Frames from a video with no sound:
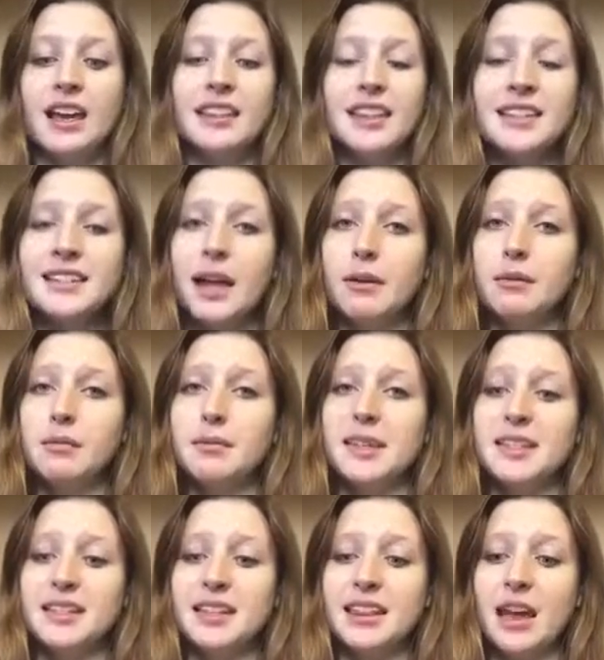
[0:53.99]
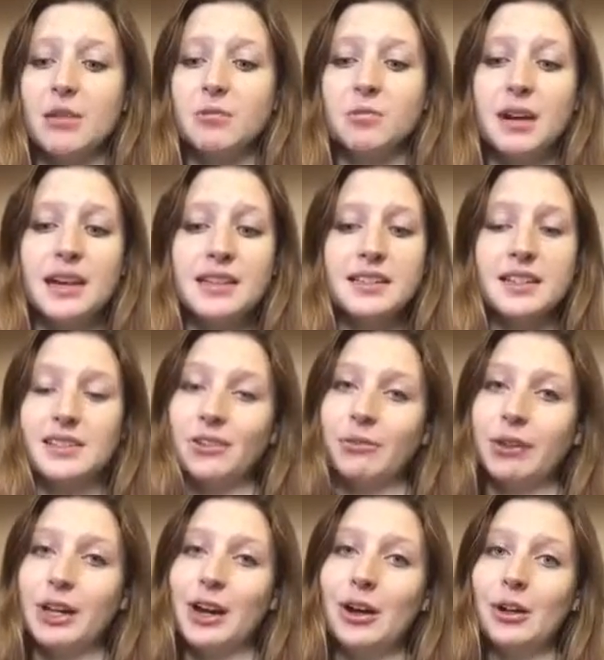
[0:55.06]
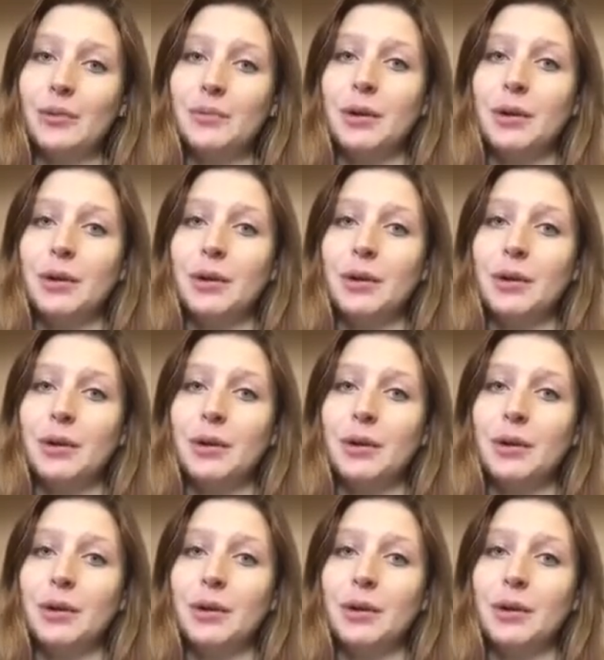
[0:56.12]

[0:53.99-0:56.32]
This helped me see that race isn't real,